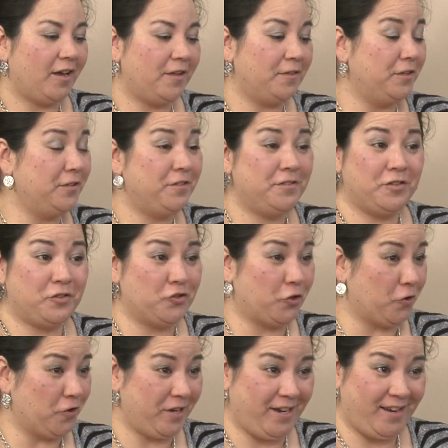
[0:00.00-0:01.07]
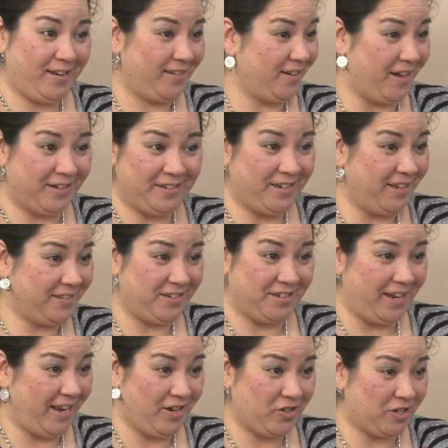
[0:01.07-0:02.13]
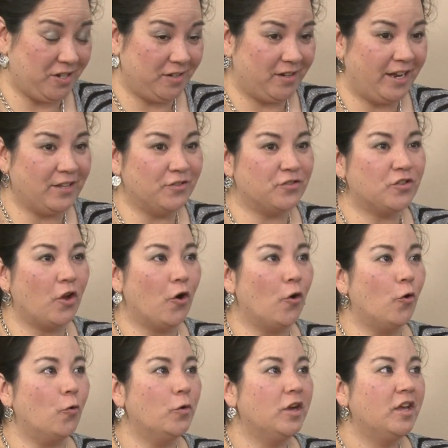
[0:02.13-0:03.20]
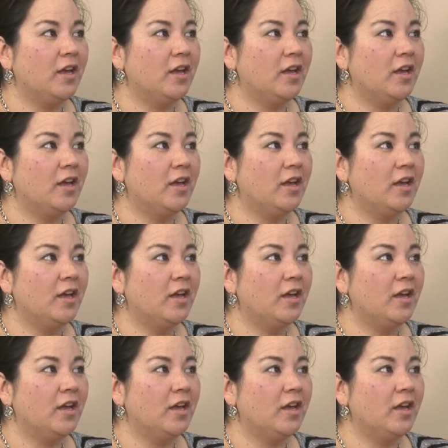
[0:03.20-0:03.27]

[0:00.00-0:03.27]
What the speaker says: this is a journey, not a destination. And so